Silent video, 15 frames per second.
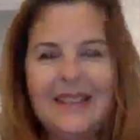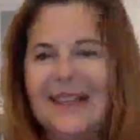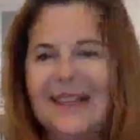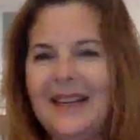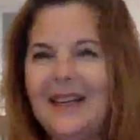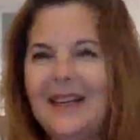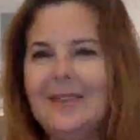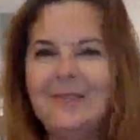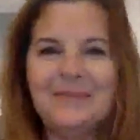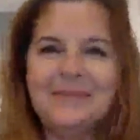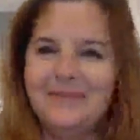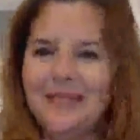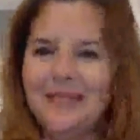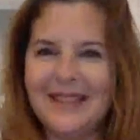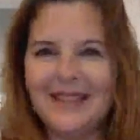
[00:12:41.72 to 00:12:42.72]
Um,
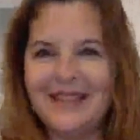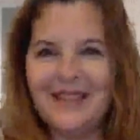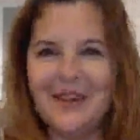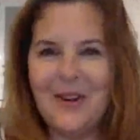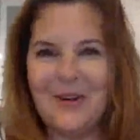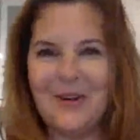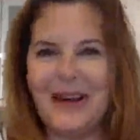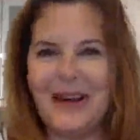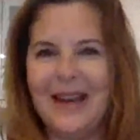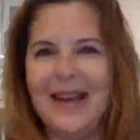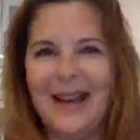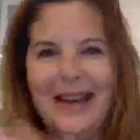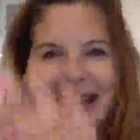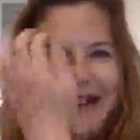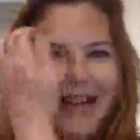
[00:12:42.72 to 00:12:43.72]
this is so great.
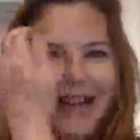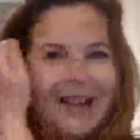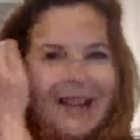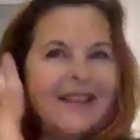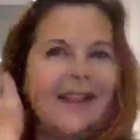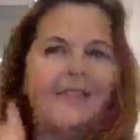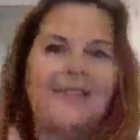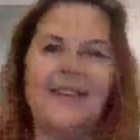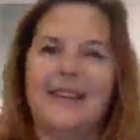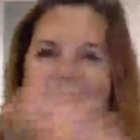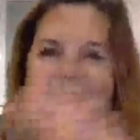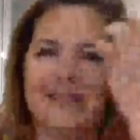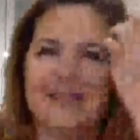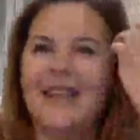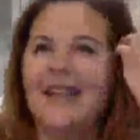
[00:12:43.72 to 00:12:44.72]
I, I love
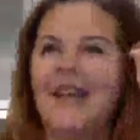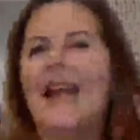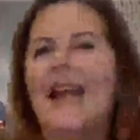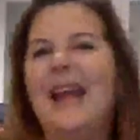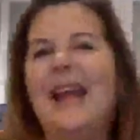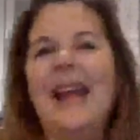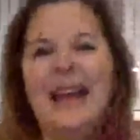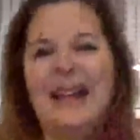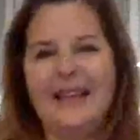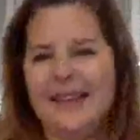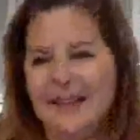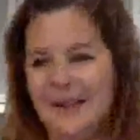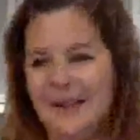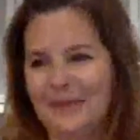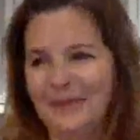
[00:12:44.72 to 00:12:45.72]
this. And
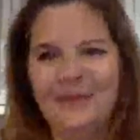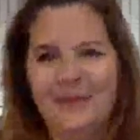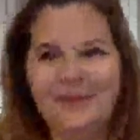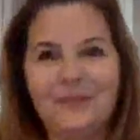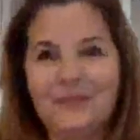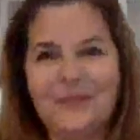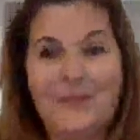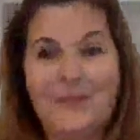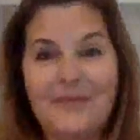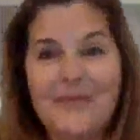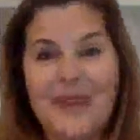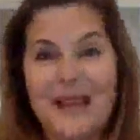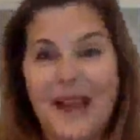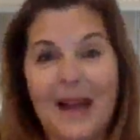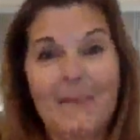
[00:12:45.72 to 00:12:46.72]
um,
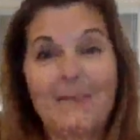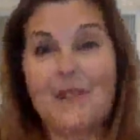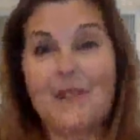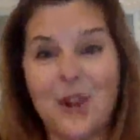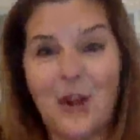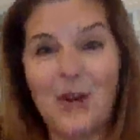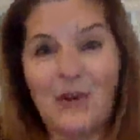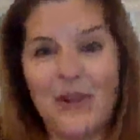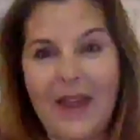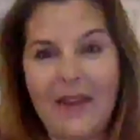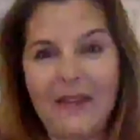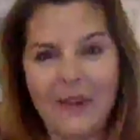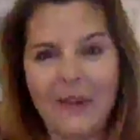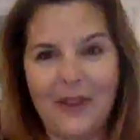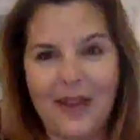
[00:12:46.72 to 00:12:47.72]
I'm so
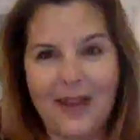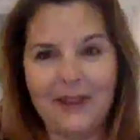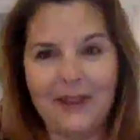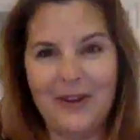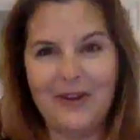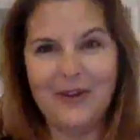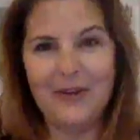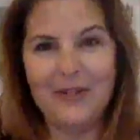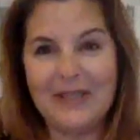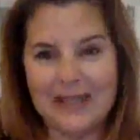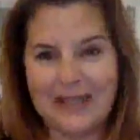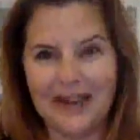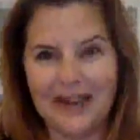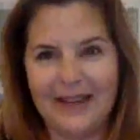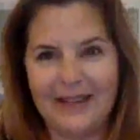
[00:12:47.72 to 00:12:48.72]
thankful that you
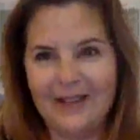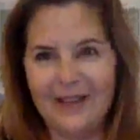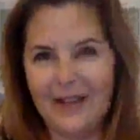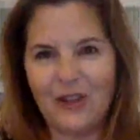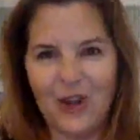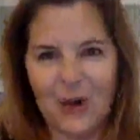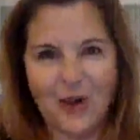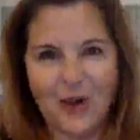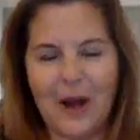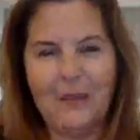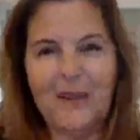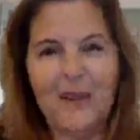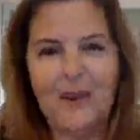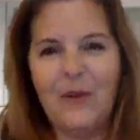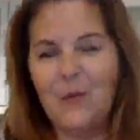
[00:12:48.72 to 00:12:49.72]
decided to show up.
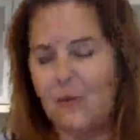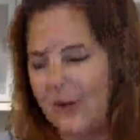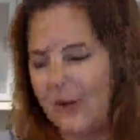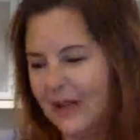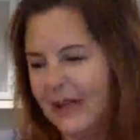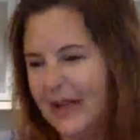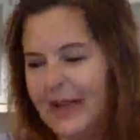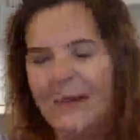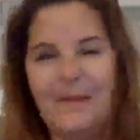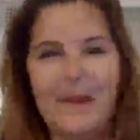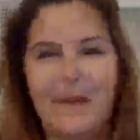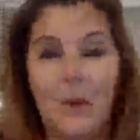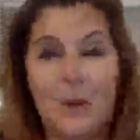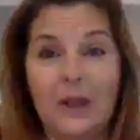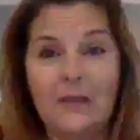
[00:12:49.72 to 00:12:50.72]
It really,
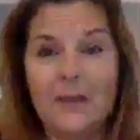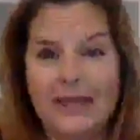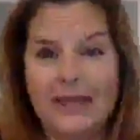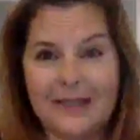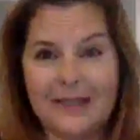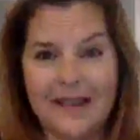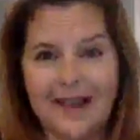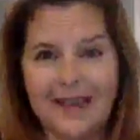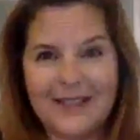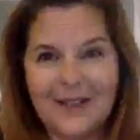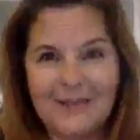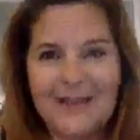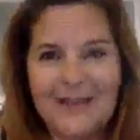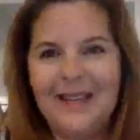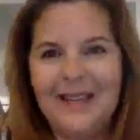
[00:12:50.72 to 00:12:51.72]
it really means a lot to
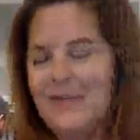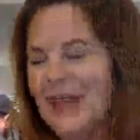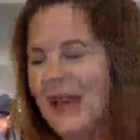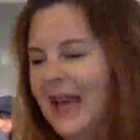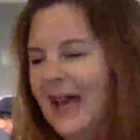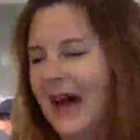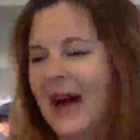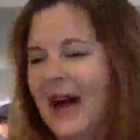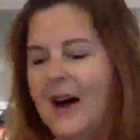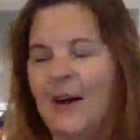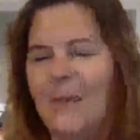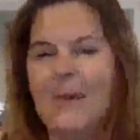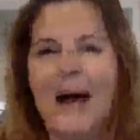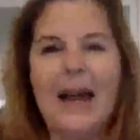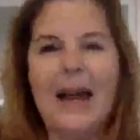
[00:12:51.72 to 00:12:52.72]
me.
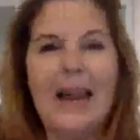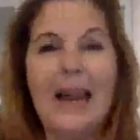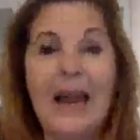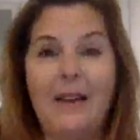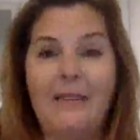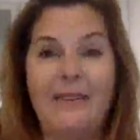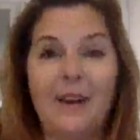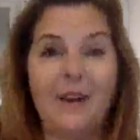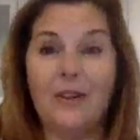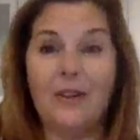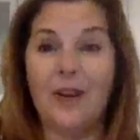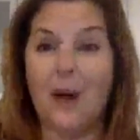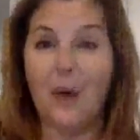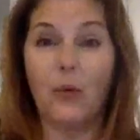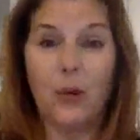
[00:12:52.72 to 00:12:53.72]
Um, I have
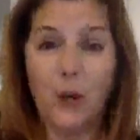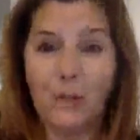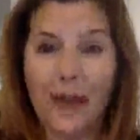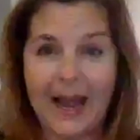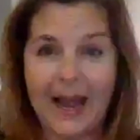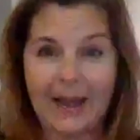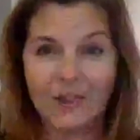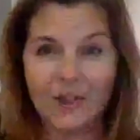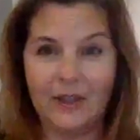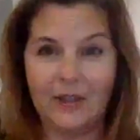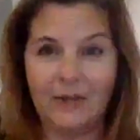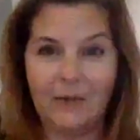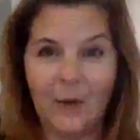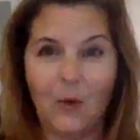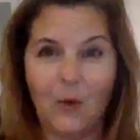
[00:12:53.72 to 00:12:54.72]
a, a, real
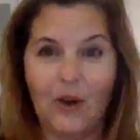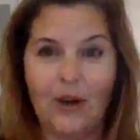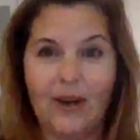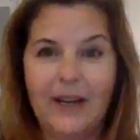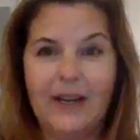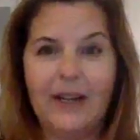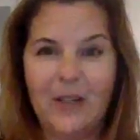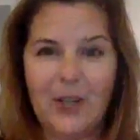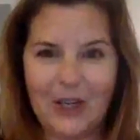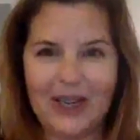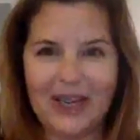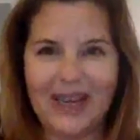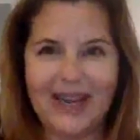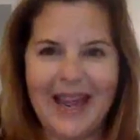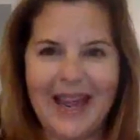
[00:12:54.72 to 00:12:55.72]
passion for
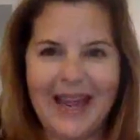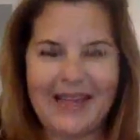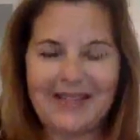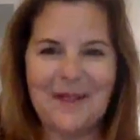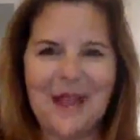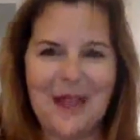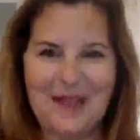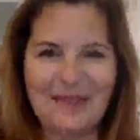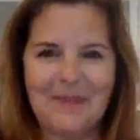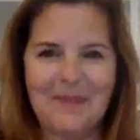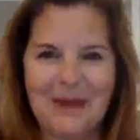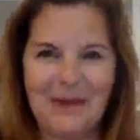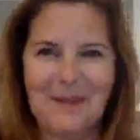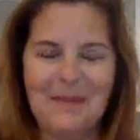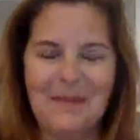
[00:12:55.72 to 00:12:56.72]
cooking, as as
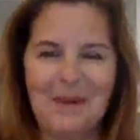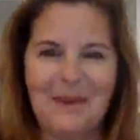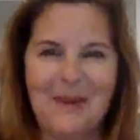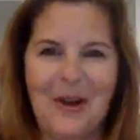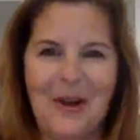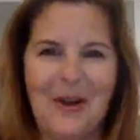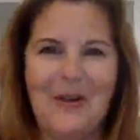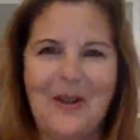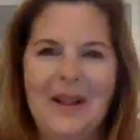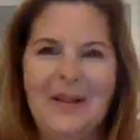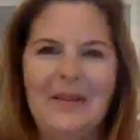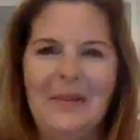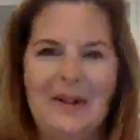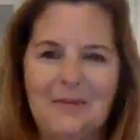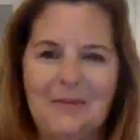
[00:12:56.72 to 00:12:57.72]
many people know.
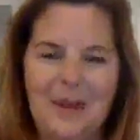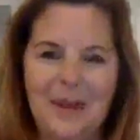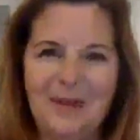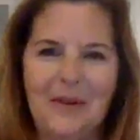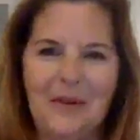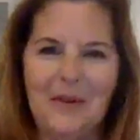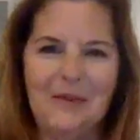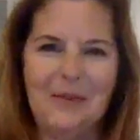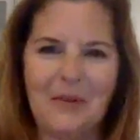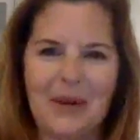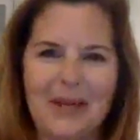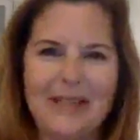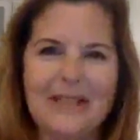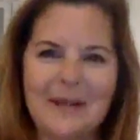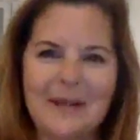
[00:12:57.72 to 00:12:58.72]
We've been we've been
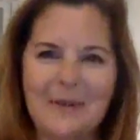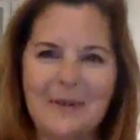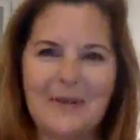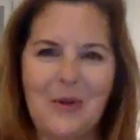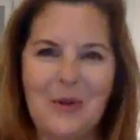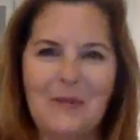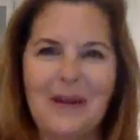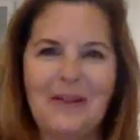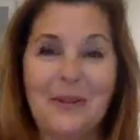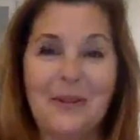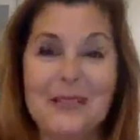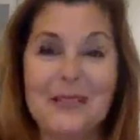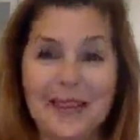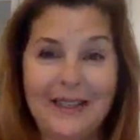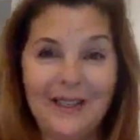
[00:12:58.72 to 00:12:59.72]
running Sleepers Gourmet for
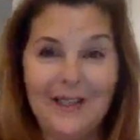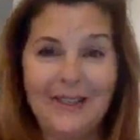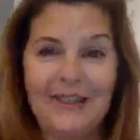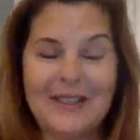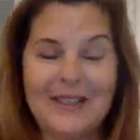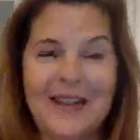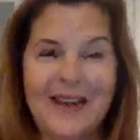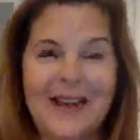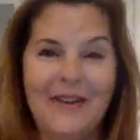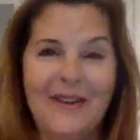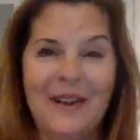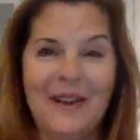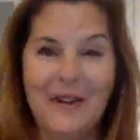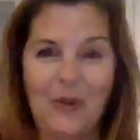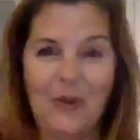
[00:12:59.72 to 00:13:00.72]
10 years now,
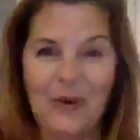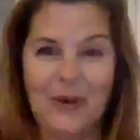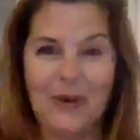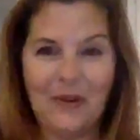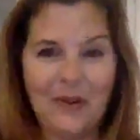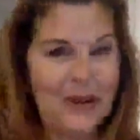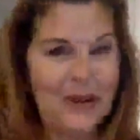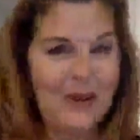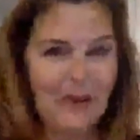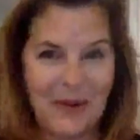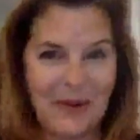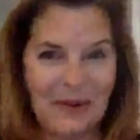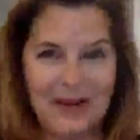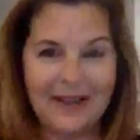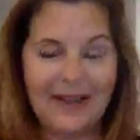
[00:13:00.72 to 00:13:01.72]
and growing, growing,
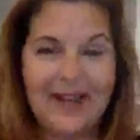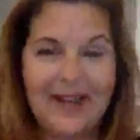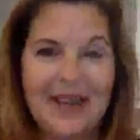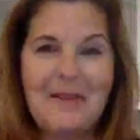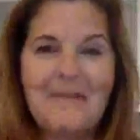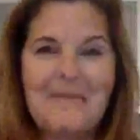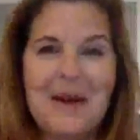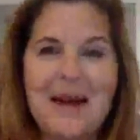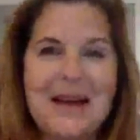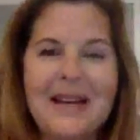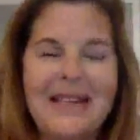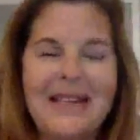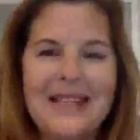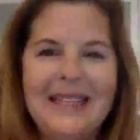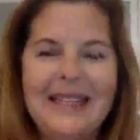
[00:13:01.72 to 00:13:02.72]
growing.
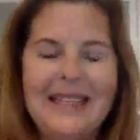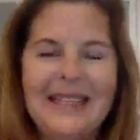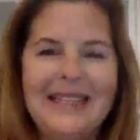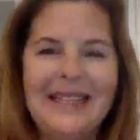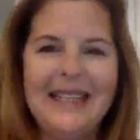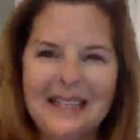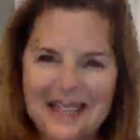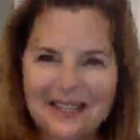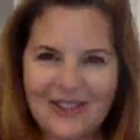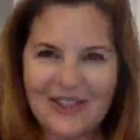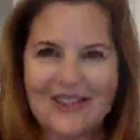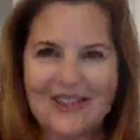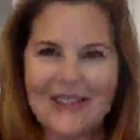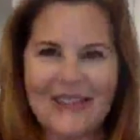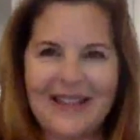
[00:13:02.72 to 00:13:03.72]
But in
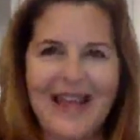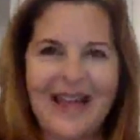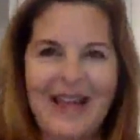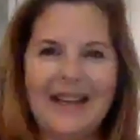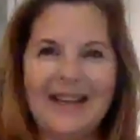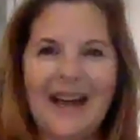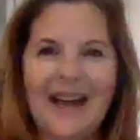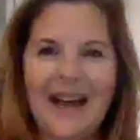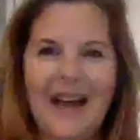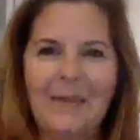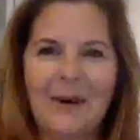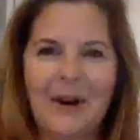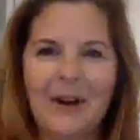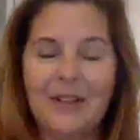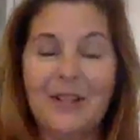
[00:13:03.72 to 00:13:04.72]
addition to that,
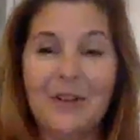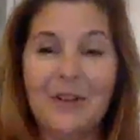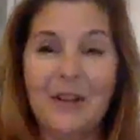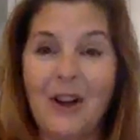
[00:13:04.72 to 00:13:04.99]
I'm also a